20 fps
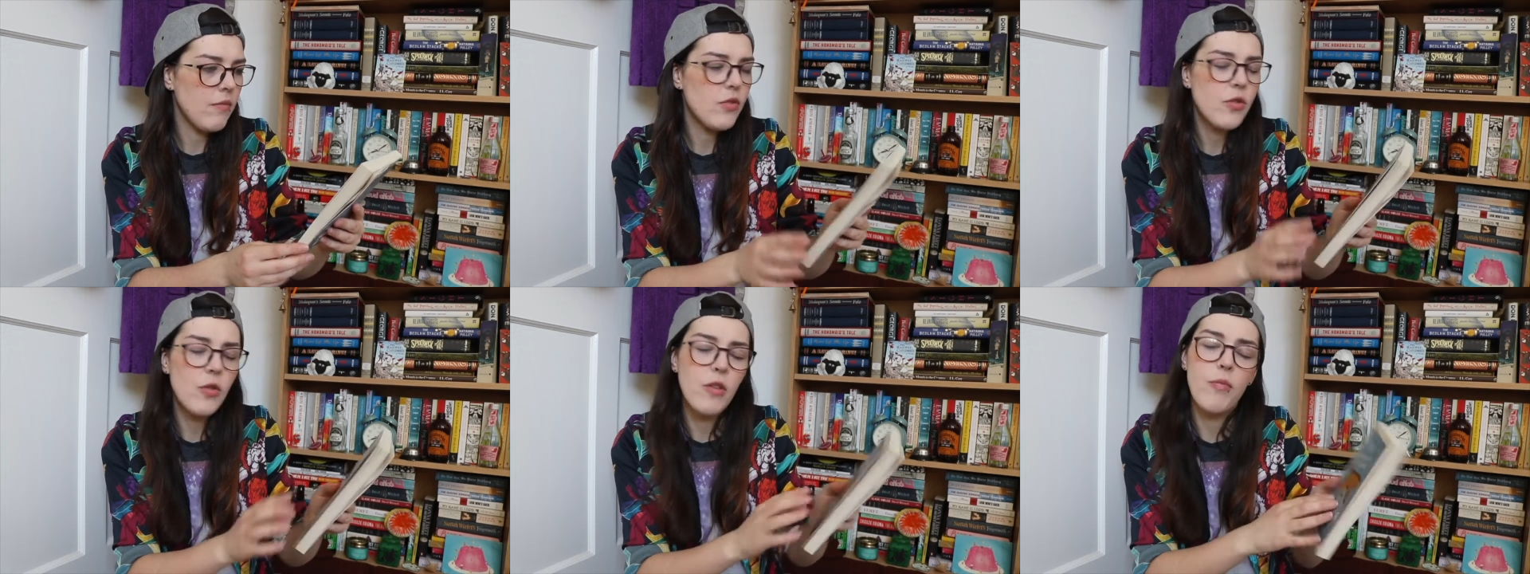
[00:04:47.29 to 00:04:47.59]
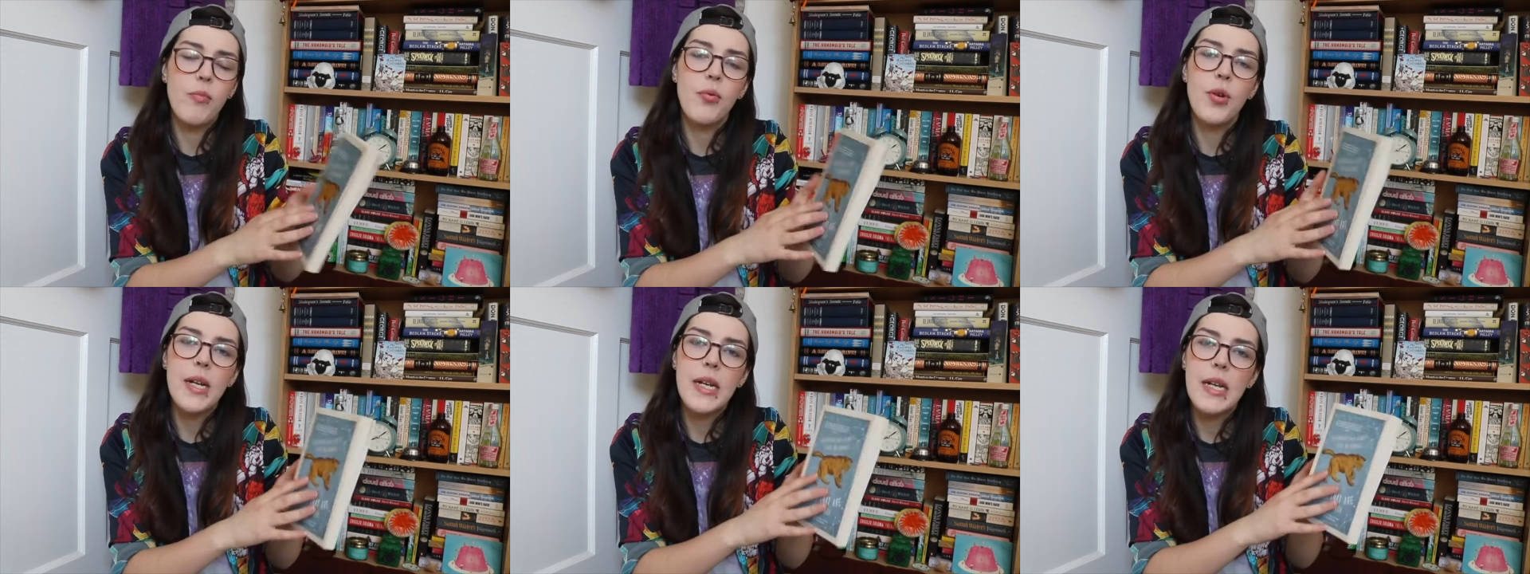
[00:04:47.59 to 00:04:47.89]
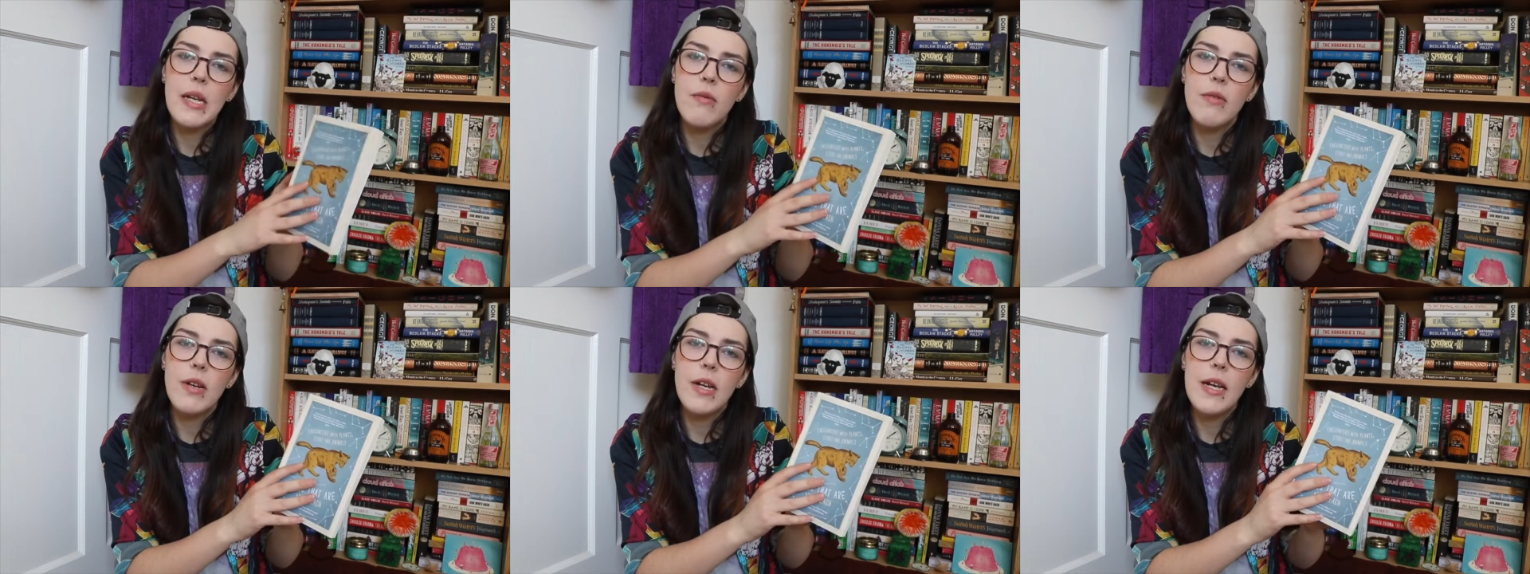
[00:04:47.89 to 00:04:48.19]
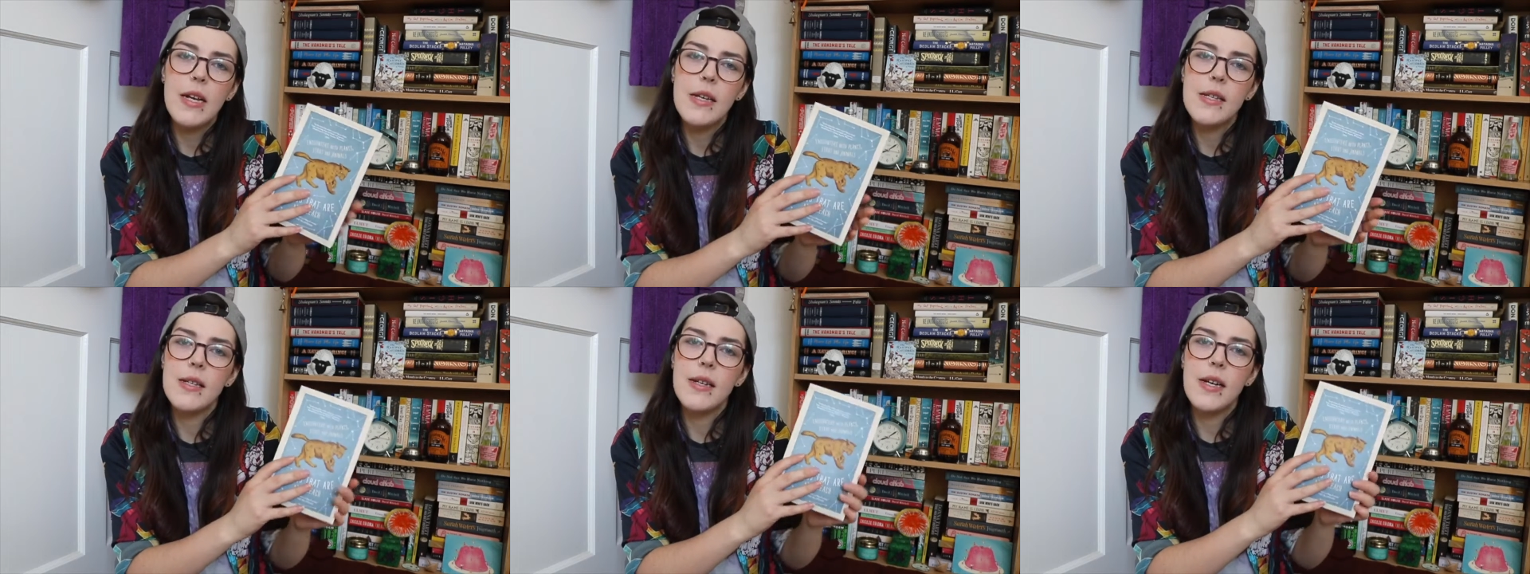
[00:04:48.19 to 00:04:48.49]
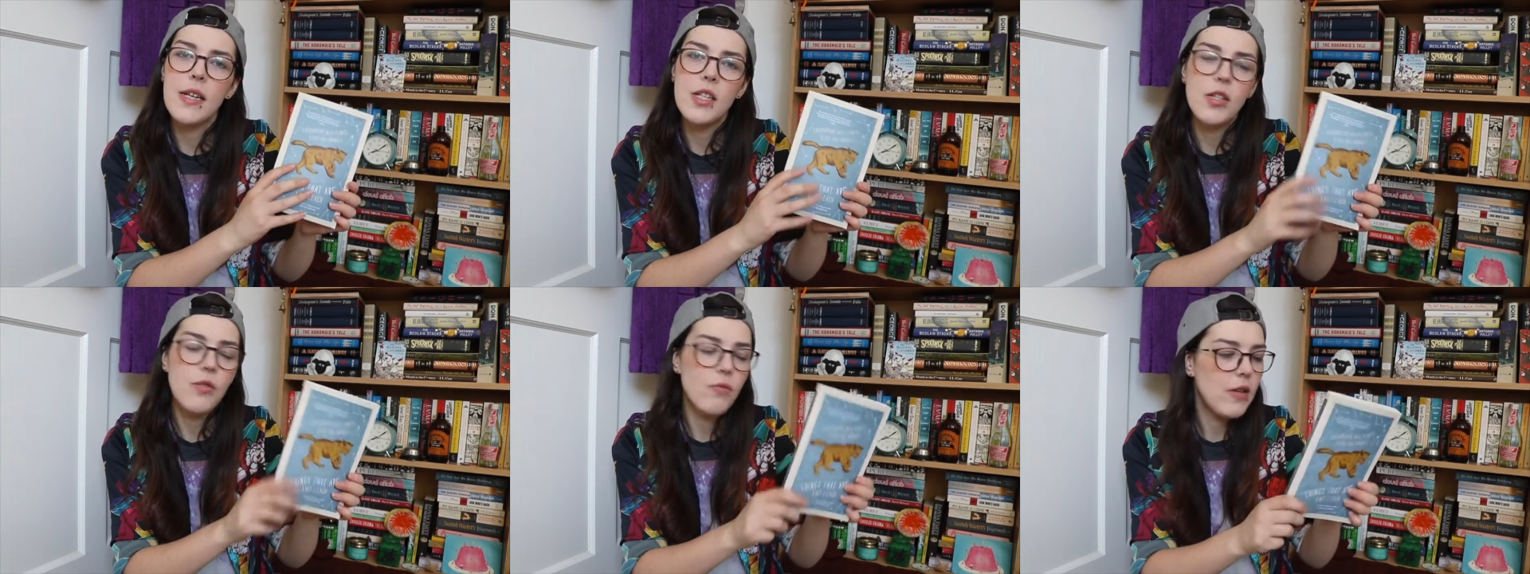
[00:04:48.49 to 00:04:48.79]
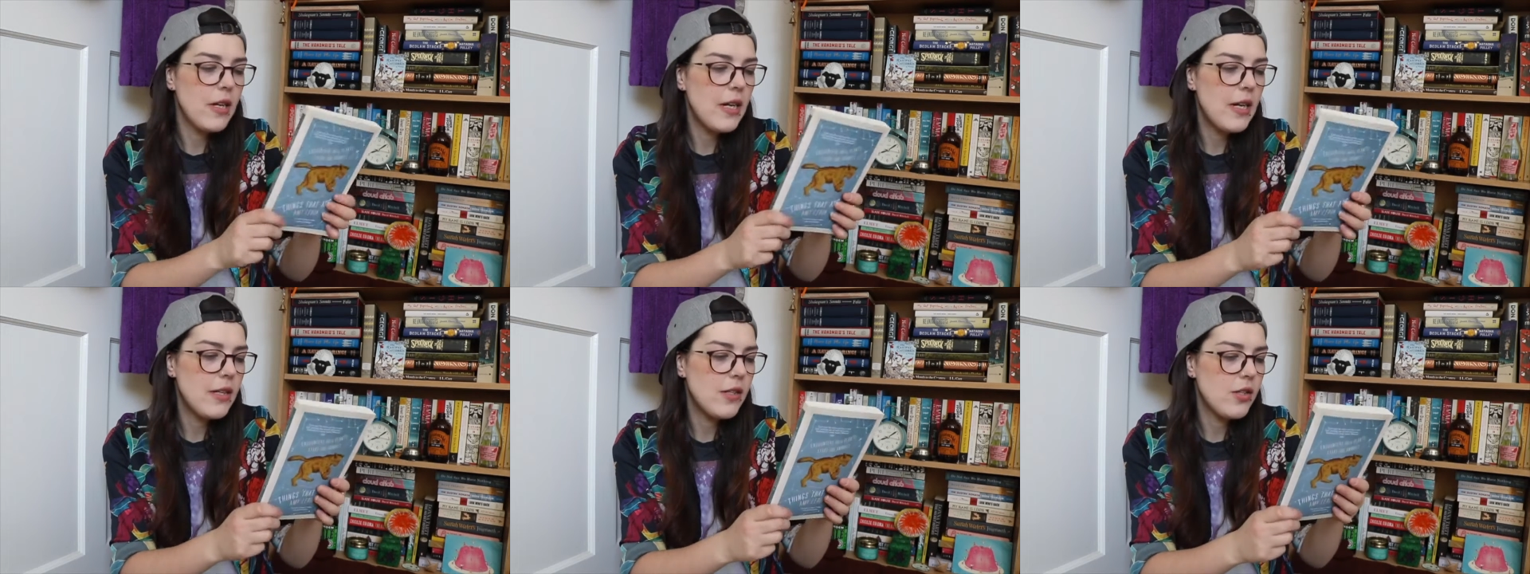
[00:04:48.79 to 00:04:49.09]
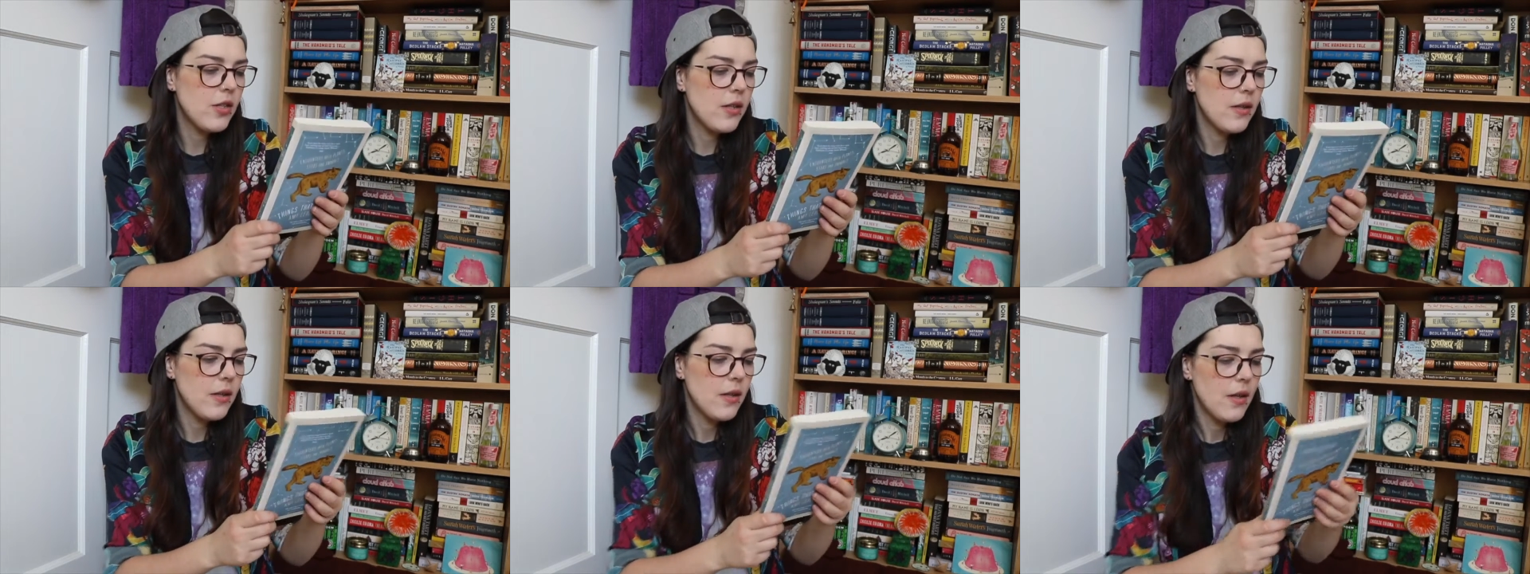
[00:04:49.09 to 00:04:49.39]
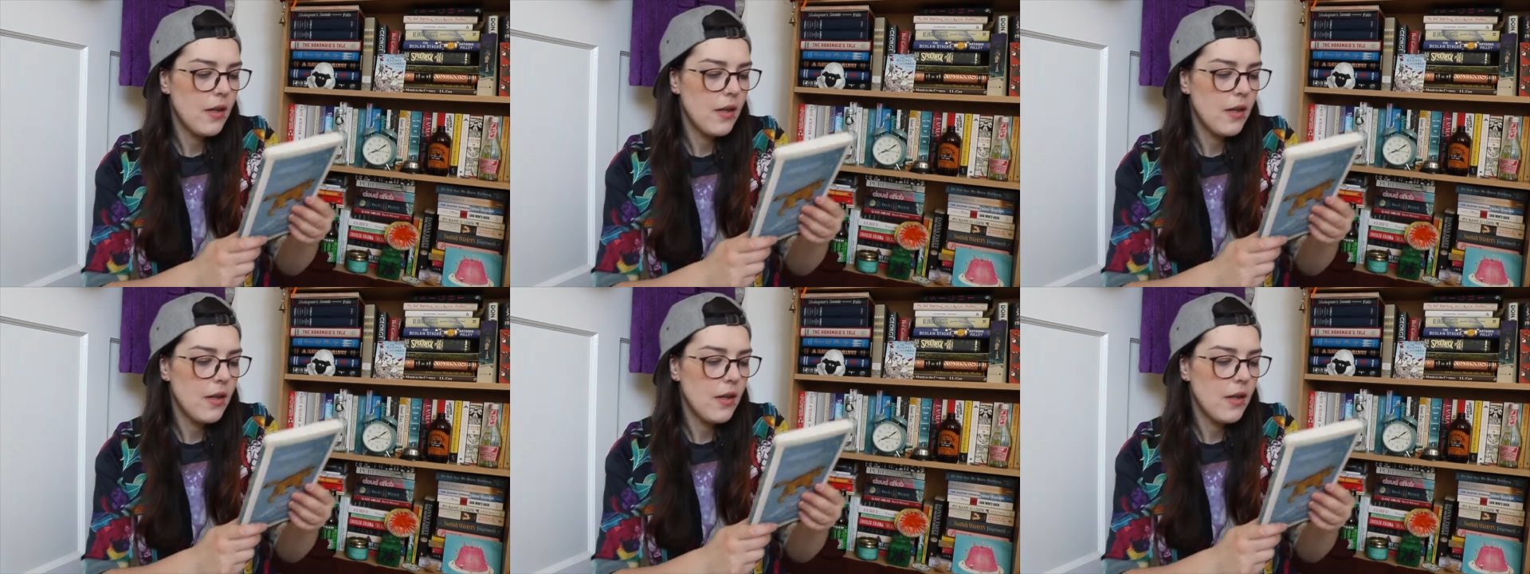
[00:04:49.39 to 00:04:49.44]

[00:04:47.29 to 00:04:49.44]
sort of pretty read, nice read.